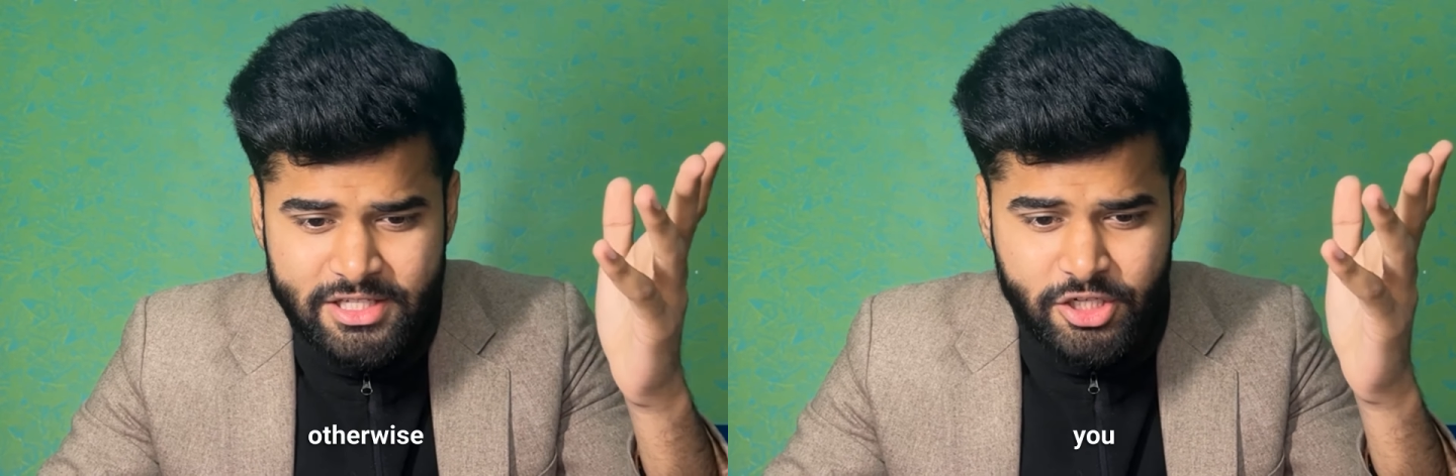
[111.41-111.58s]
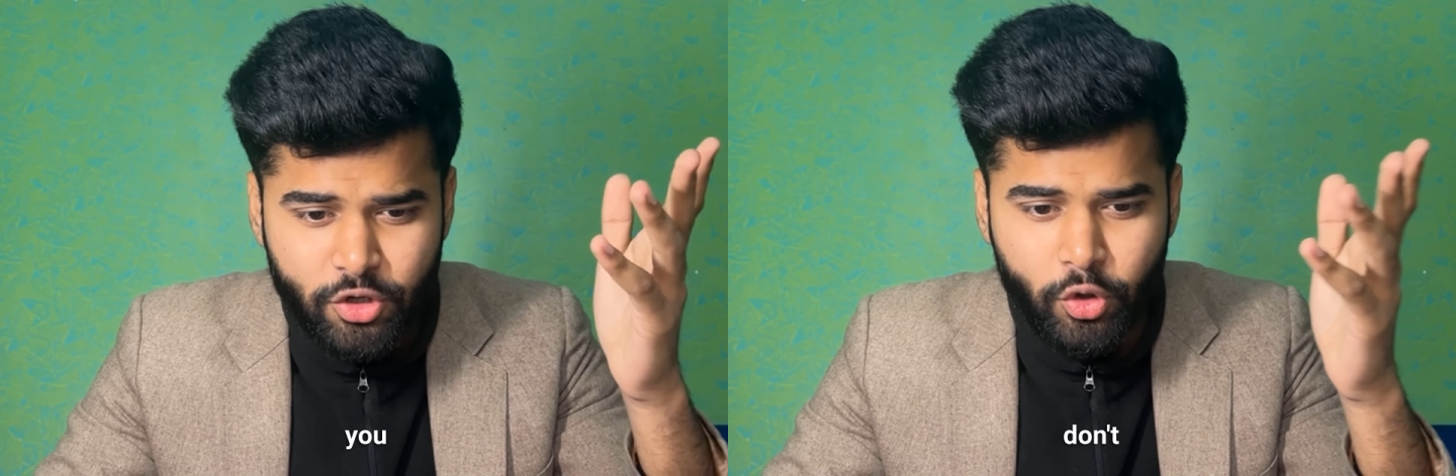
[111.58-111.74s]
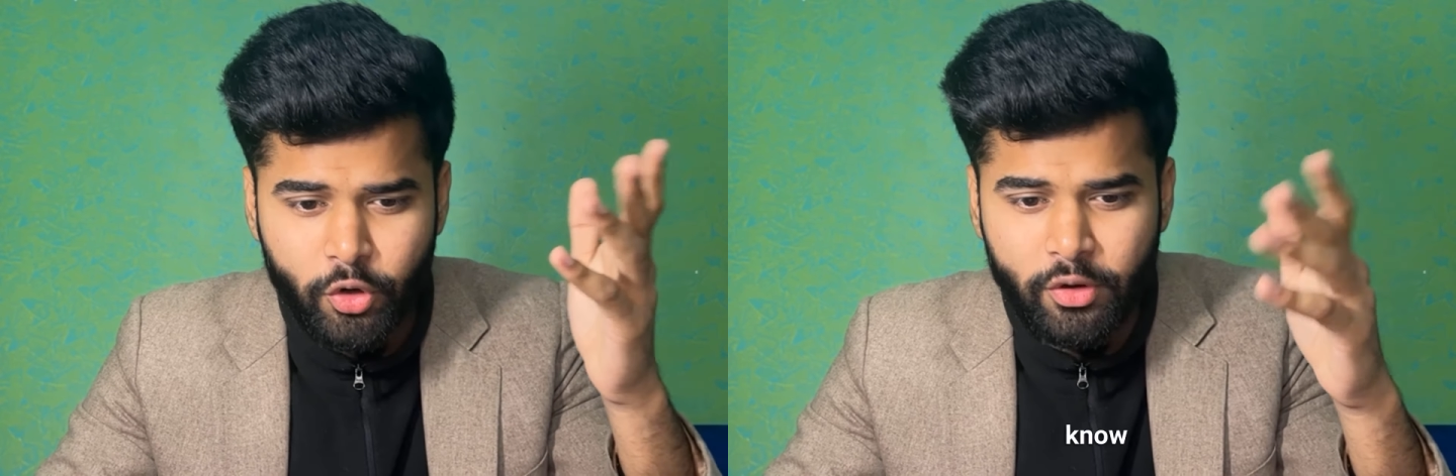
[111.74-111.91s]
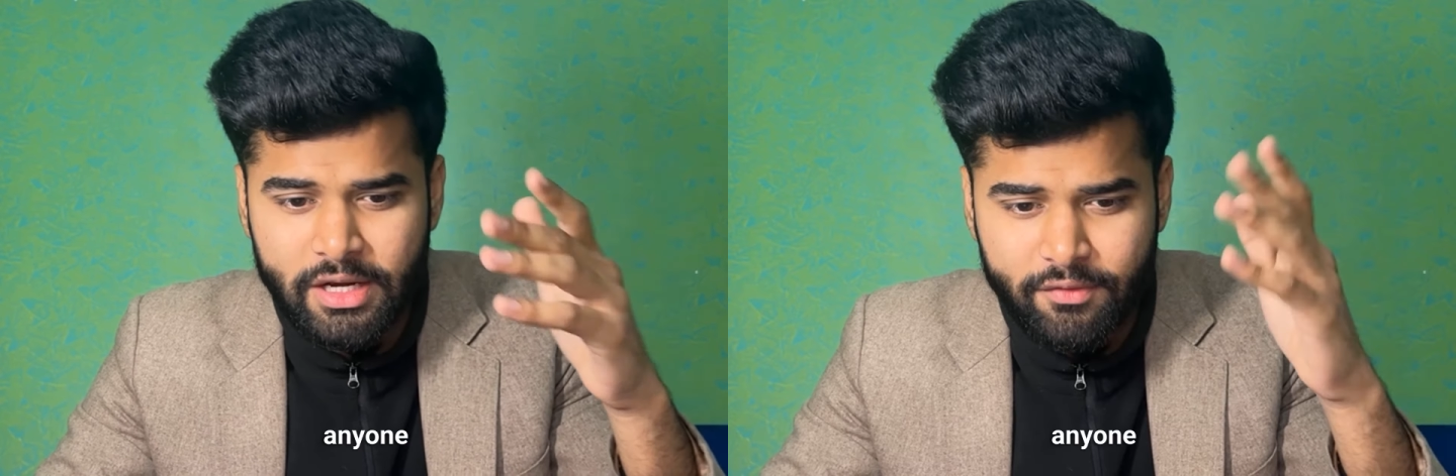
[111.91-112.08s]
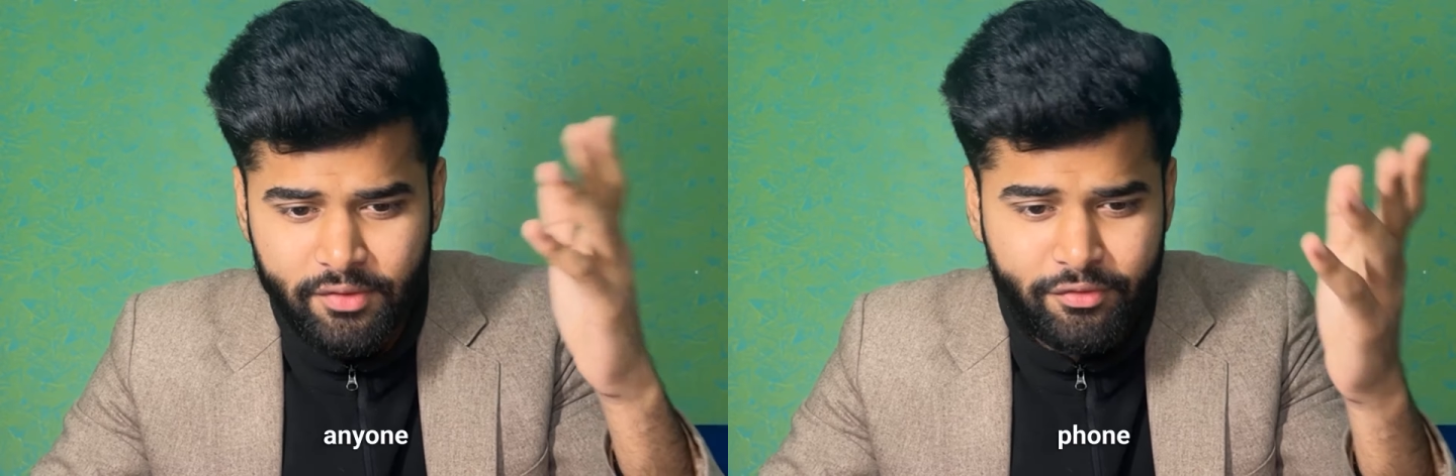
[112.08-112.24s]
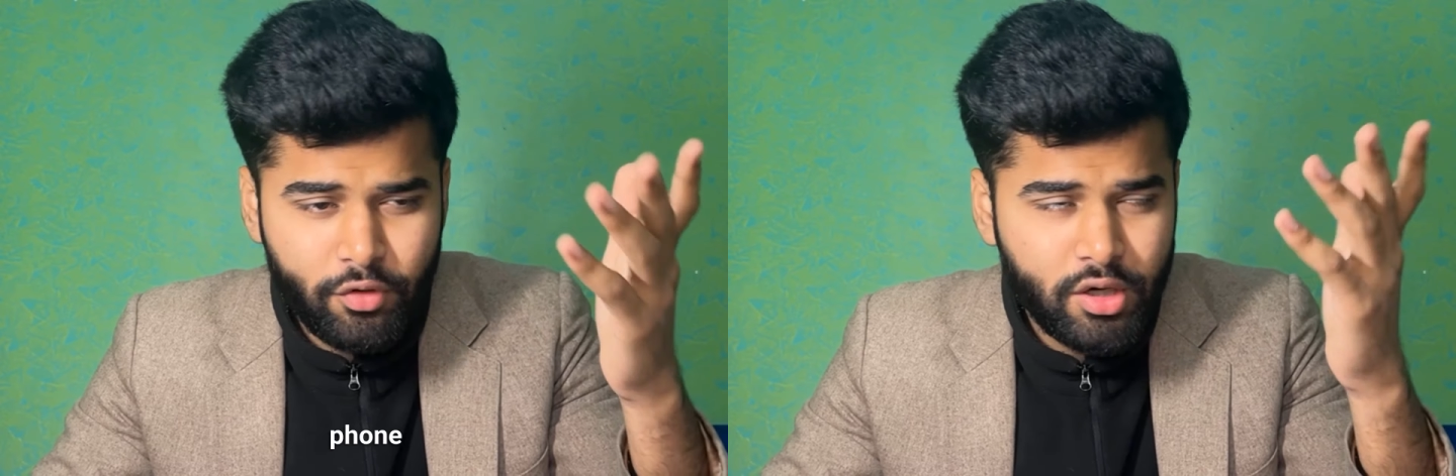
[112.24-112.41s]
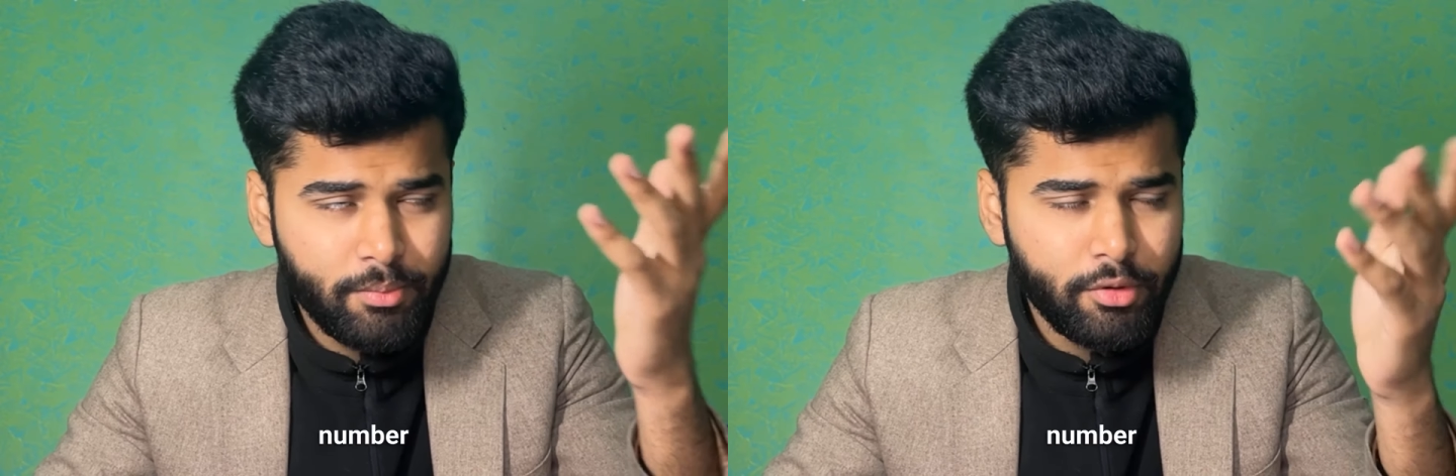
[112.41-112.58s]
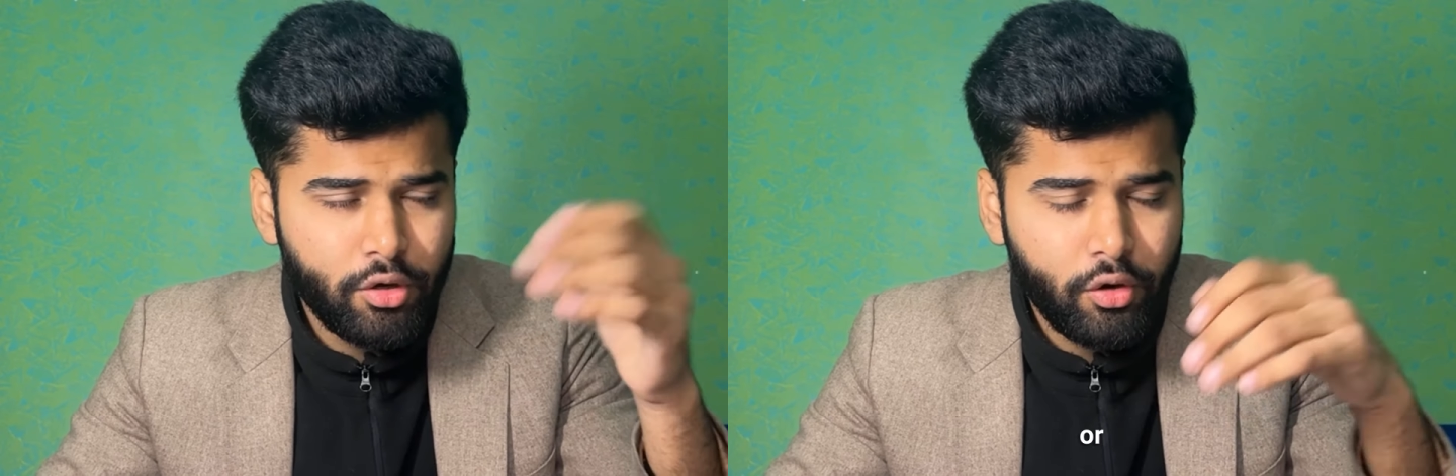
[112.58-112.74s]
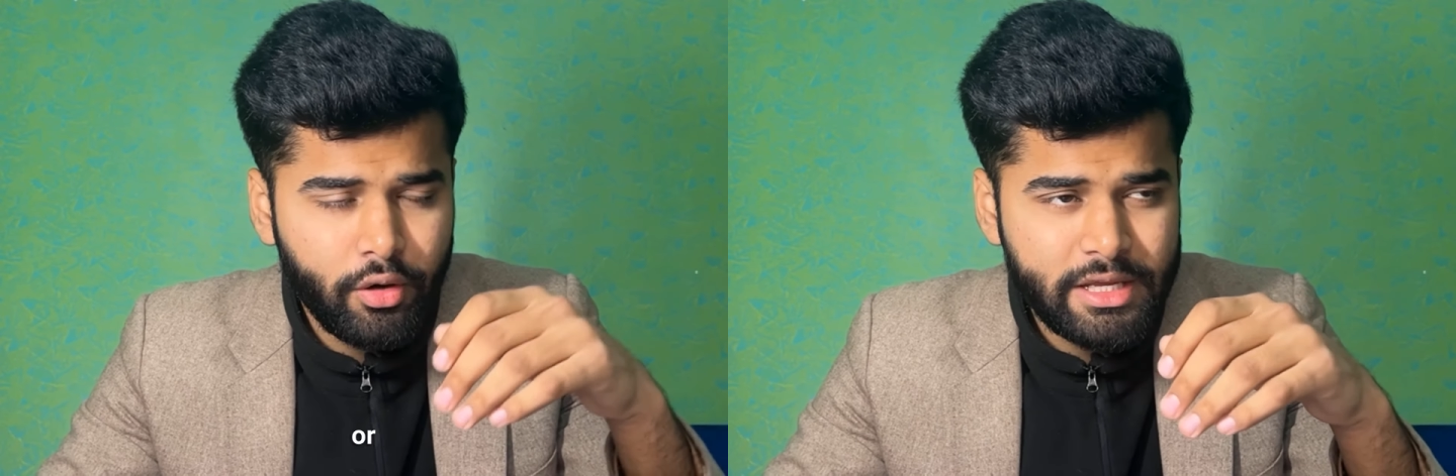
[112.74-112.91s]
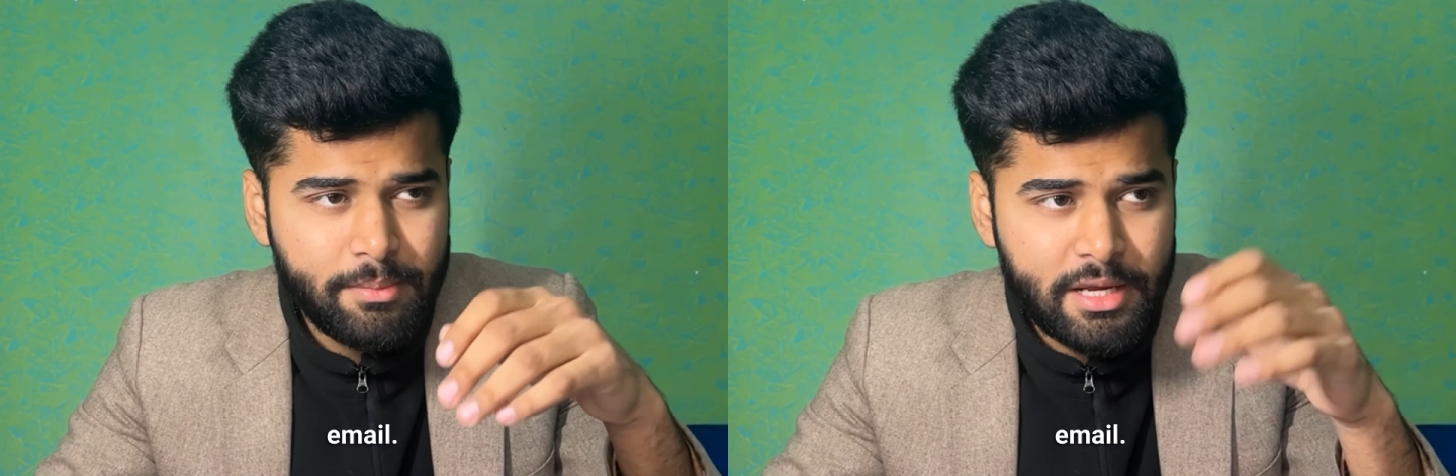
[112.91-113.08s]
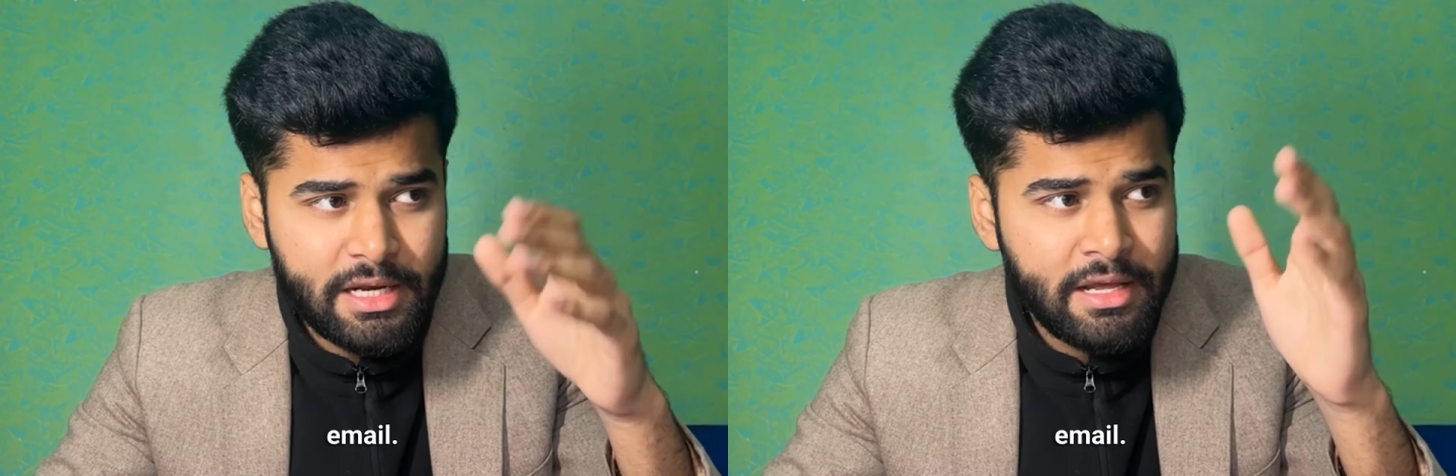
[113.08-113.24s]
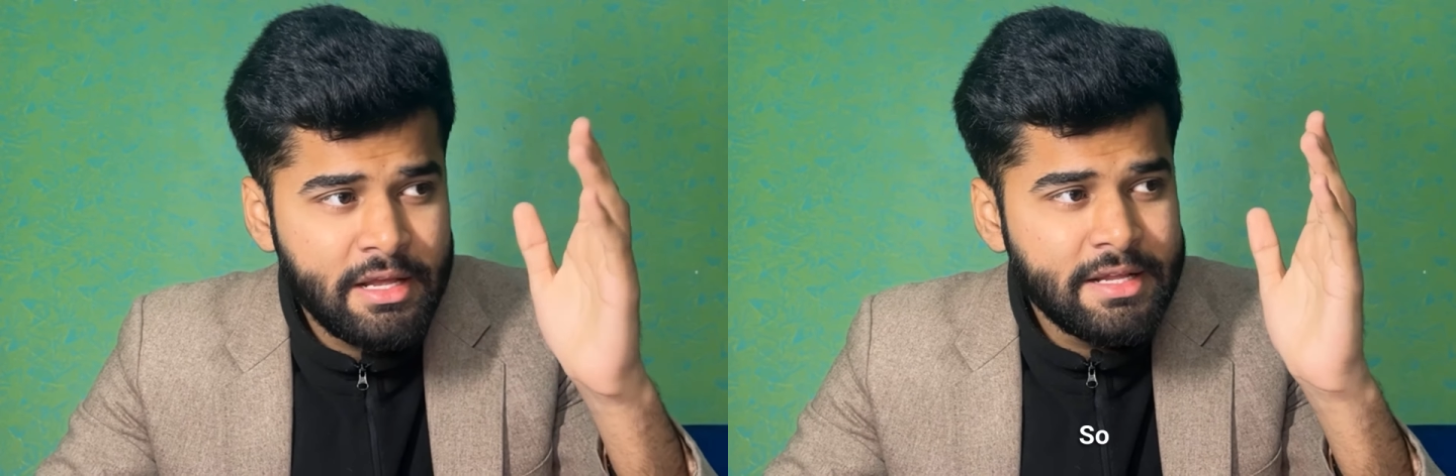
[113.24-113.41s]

you don't know anyone phone number or email